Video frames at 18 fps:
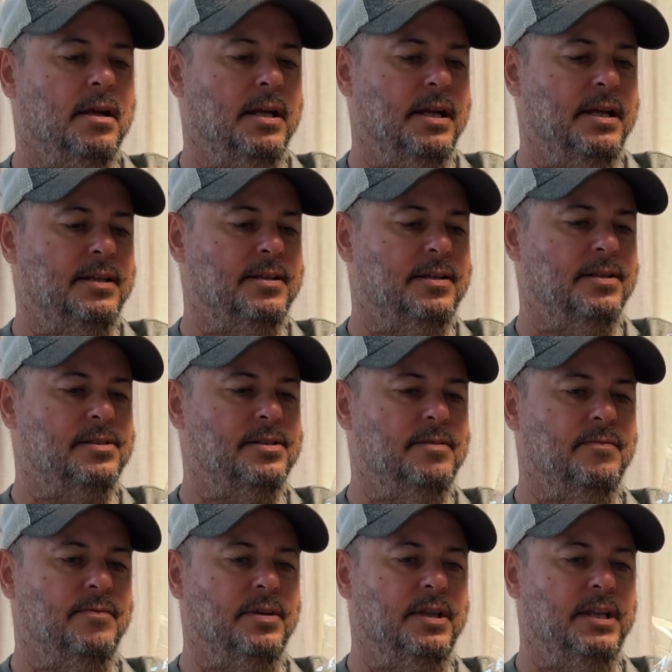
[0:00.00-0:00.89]
It
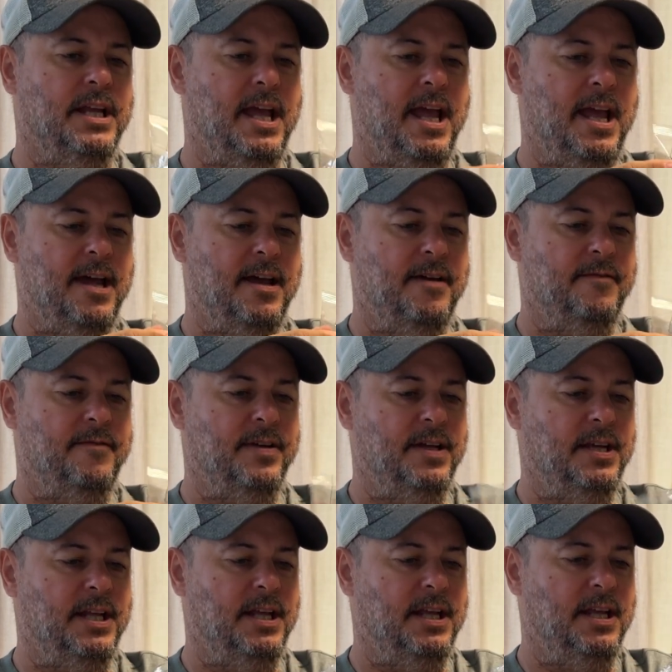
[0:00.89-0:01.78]
doesn't really have
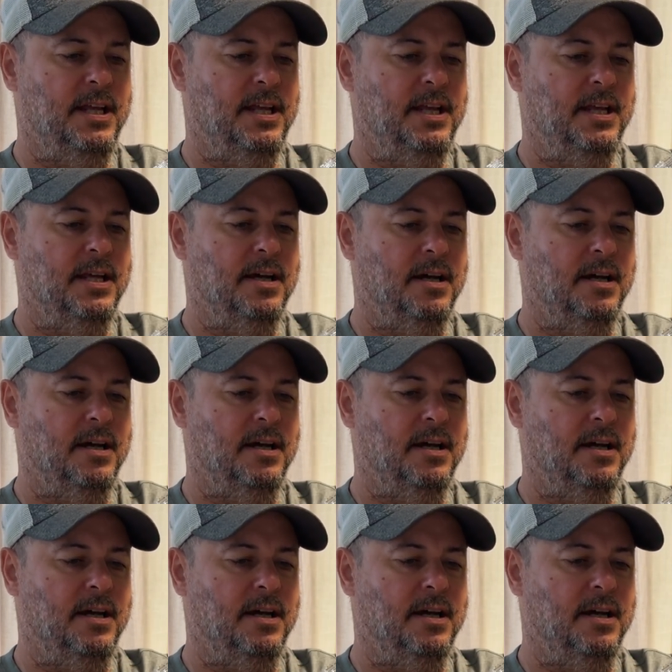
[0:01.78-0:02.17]
any,